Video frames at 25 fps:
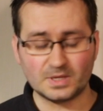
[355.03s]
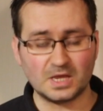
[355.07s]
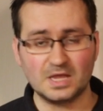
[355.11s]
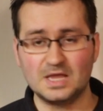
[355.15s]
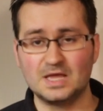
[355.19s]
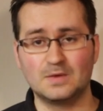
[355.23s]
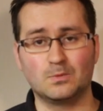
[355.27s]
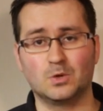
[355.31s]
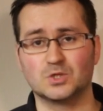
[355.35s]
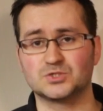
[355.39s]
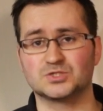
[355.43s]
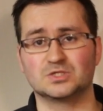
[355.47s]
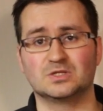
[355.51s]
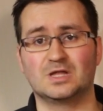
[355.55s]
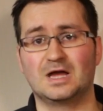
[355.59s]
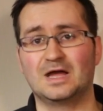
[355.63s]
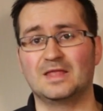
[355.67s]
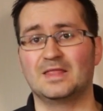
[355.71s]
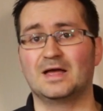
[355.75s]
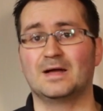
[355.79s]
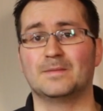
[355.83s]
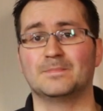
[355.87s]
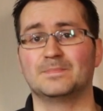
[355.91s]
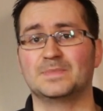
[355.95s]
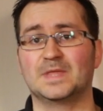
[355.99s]
It wasn't like
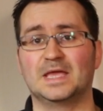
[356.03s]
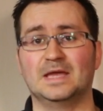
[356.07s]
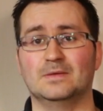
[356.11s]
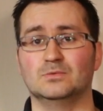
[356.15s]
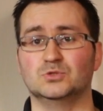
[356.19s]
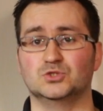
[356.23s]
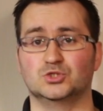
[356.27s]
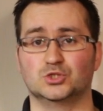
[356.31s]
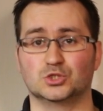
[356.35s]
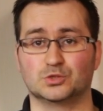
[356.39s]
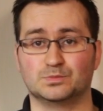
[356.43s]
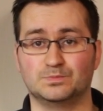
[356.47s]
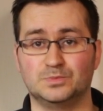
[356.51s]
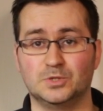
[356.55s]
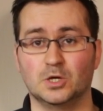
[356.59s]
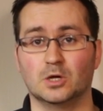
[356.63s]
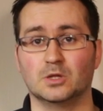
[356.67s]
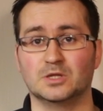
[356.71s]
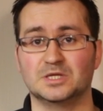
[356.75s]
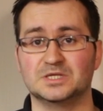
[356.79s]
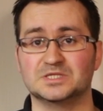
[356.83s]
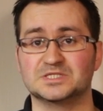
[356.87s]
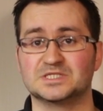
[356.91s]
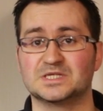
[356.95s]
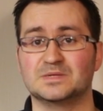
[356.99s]
that. It was just
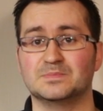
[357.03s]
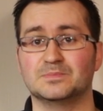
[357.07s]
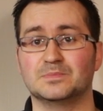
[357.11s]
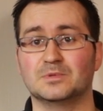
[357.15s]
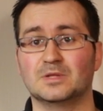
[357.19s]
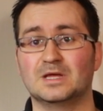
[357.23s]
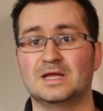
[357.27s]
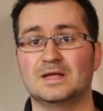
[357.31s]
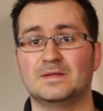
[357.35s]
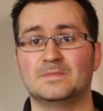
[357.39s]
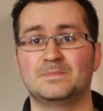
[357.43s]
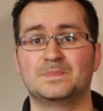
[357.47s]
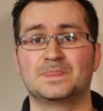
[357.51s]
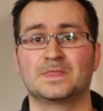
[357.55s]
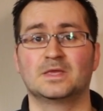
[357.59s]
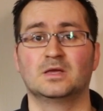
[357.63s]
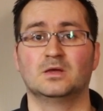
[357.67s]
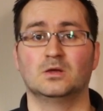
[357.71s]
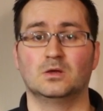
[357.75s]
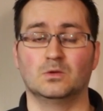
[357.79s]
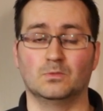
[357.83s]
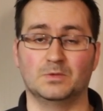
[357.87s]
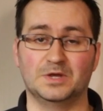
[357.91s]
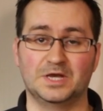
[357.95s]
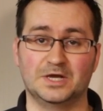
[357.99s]
purely and simply,
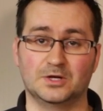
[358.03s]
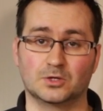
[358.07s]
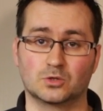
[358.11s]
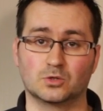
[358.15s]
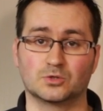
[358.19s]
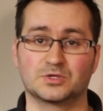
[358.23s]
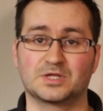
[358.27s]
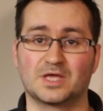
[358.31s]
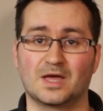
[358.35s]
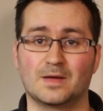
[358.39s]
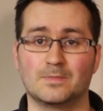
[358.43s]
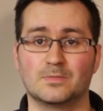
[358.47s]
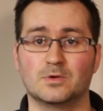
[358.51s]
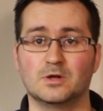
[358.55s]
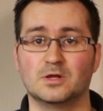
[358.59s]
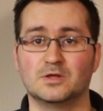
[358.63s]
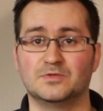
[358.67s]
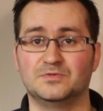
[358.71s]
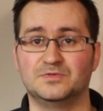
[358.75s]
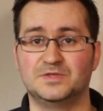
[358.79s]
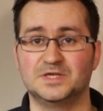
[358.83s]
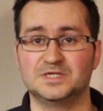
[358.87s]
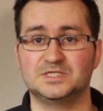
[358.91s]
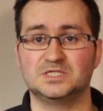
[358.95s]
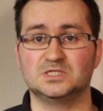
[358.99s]
we need a good camera,
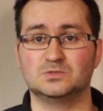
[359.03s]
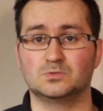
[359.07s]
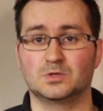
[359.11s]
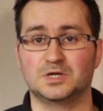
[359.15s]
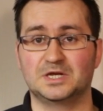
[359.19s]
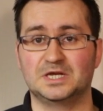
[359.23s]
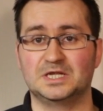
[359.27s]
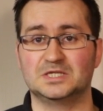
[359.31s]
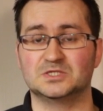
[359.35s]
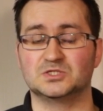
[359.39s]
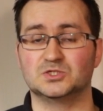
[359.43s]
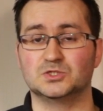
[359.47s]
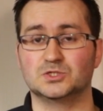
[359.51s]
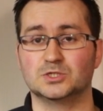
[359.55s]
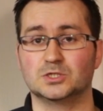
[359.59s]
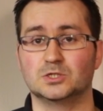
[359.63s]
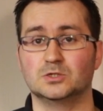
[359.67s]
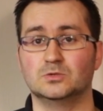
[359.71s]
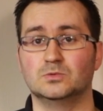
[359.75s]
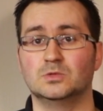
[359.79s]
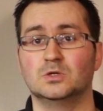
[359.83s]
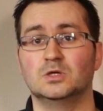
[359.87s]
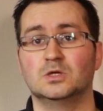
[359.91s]
this is what it needs to do,